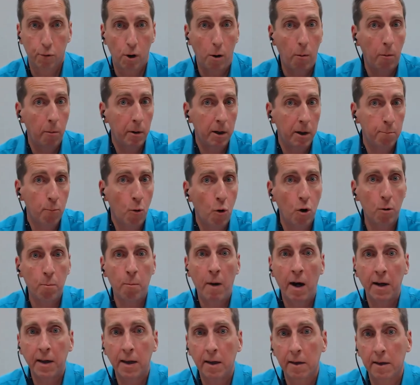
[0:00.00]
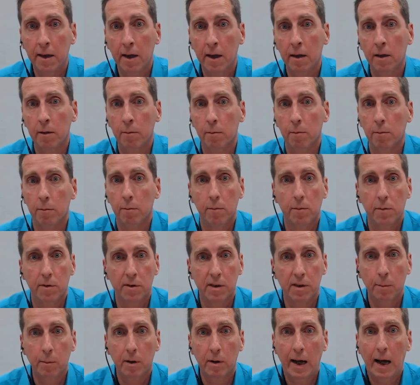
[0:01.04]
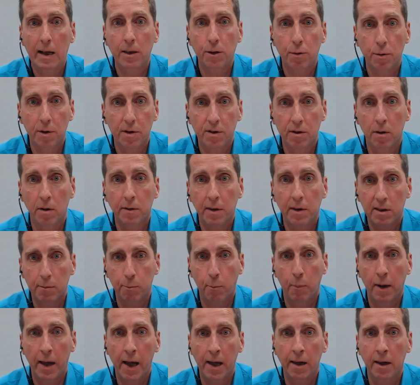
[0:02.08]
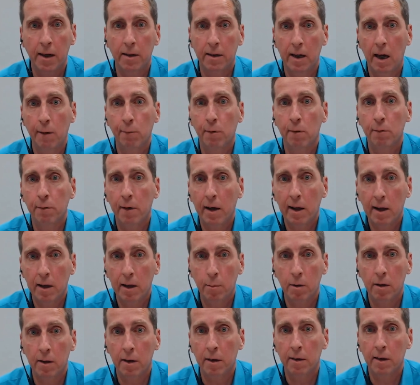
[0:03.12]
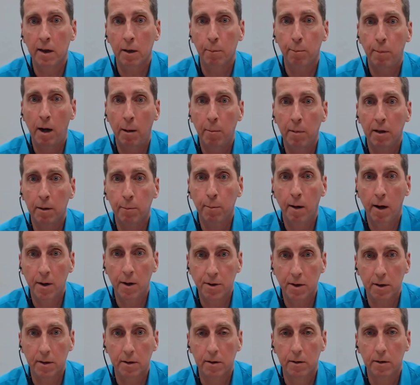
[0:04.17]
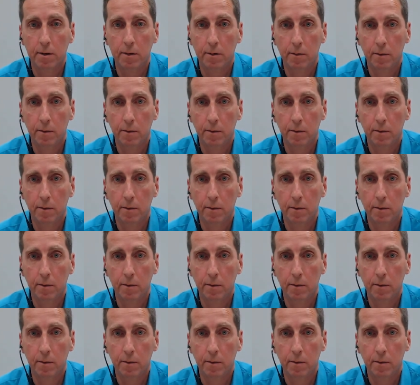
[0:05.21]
probably more money than some countries on this planet have available in their public budget.